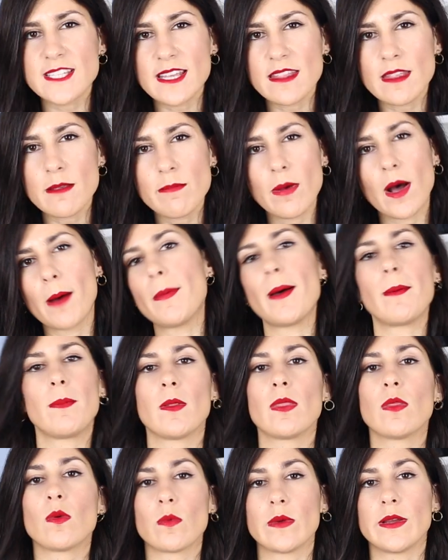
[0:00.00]
seen them pop up
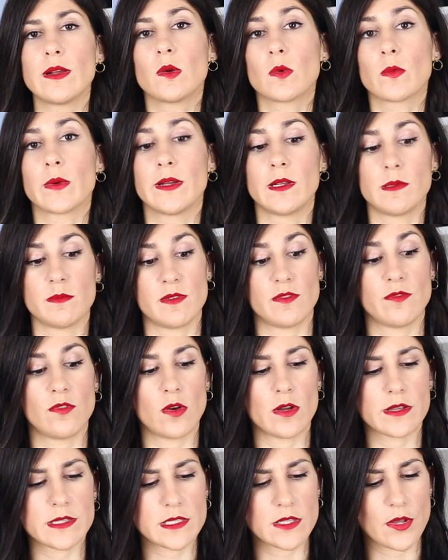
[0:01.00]
on the Real
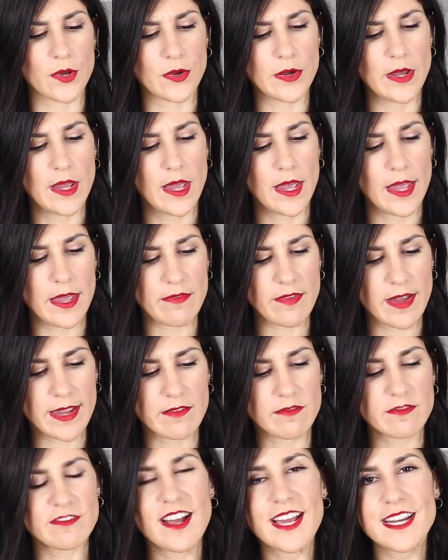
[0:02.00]
before. So if I
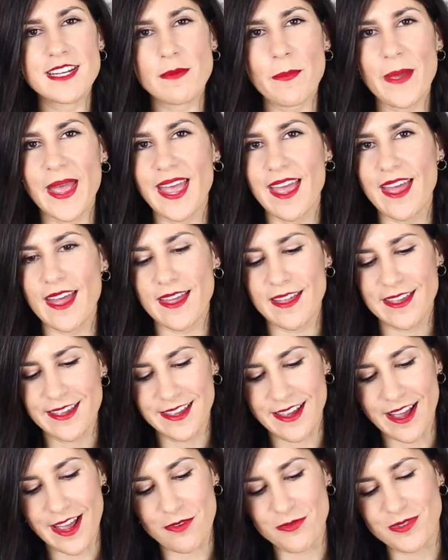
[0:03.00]
can find a pair,
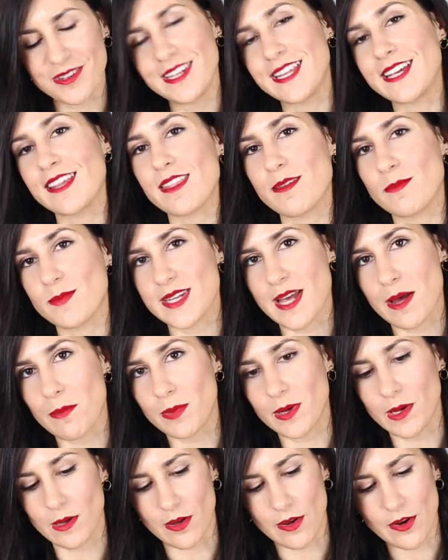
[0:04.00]
I will link them down
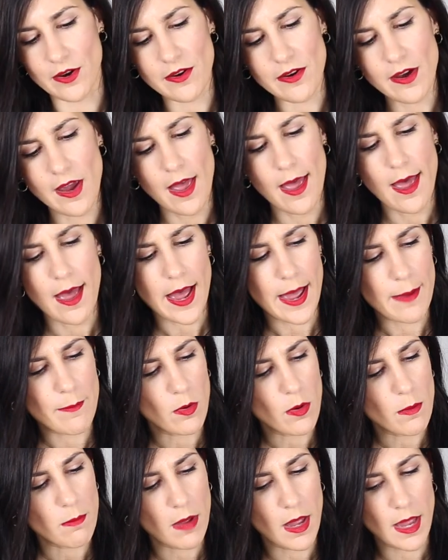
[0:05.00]
below. I
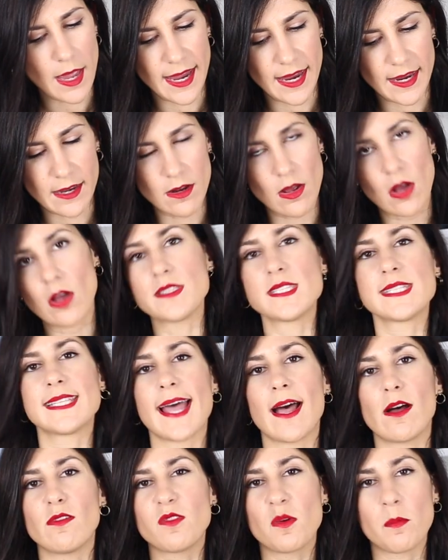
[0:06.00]
bought mine on
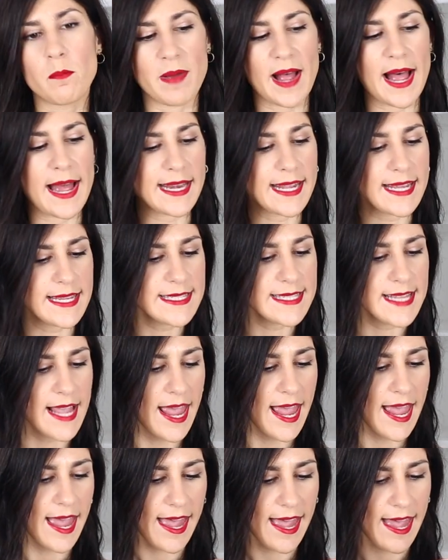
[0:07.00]
sale from Barney's,
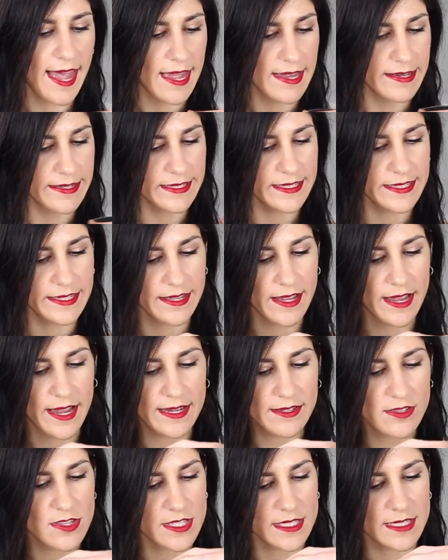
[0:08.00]
and
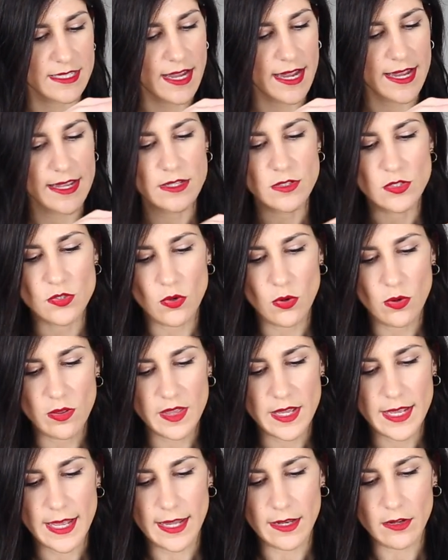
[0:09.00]
I adore
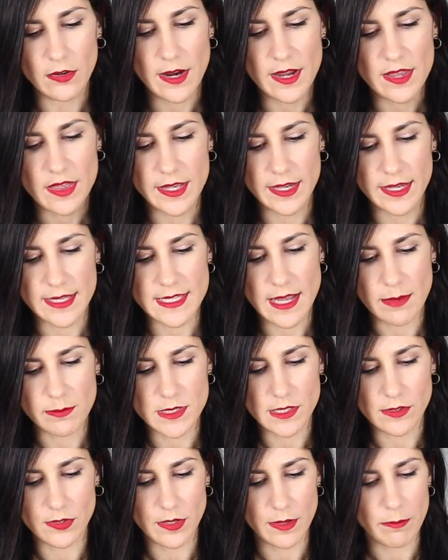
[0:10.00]
the color. I think it's
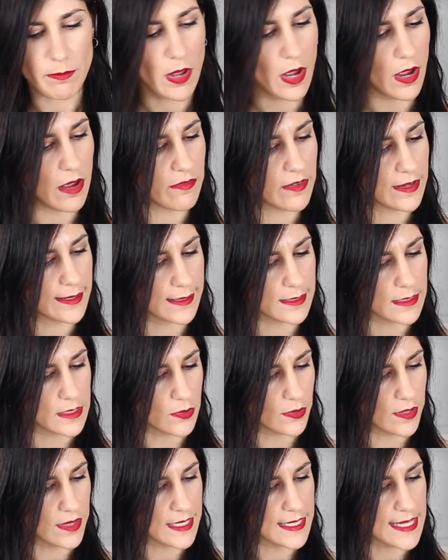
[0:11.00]
absolutely perfect. It's
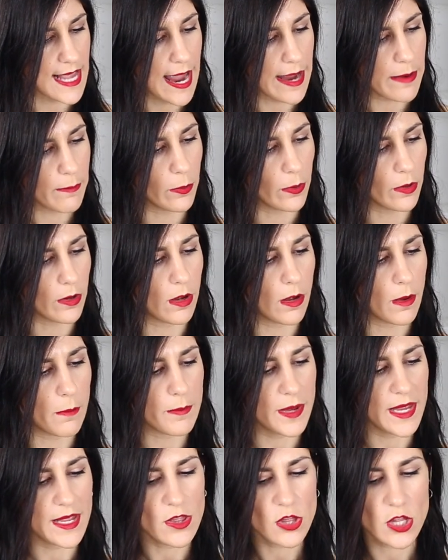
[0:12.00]
sort of this
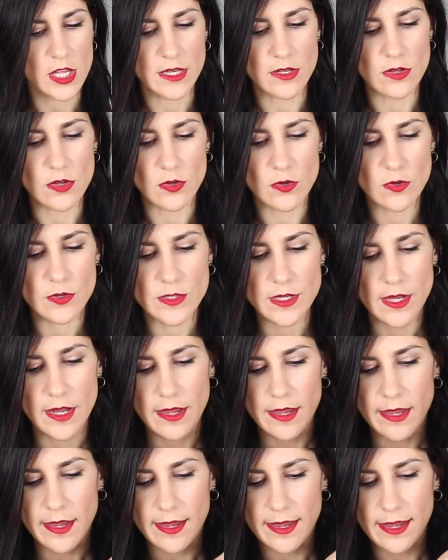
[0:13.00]
apricot peachy nude,
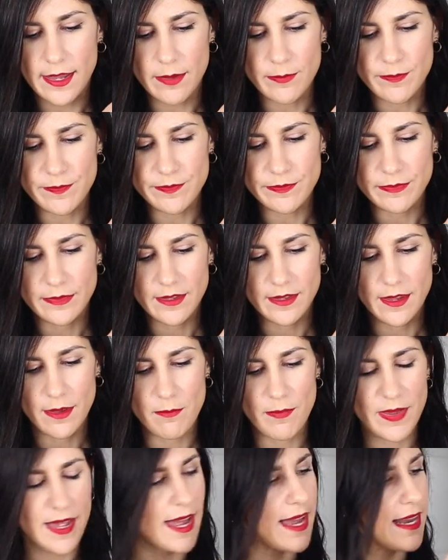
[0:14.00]

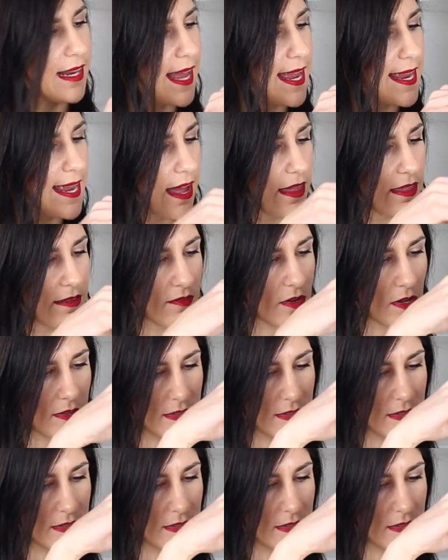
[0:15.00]
but I like how they've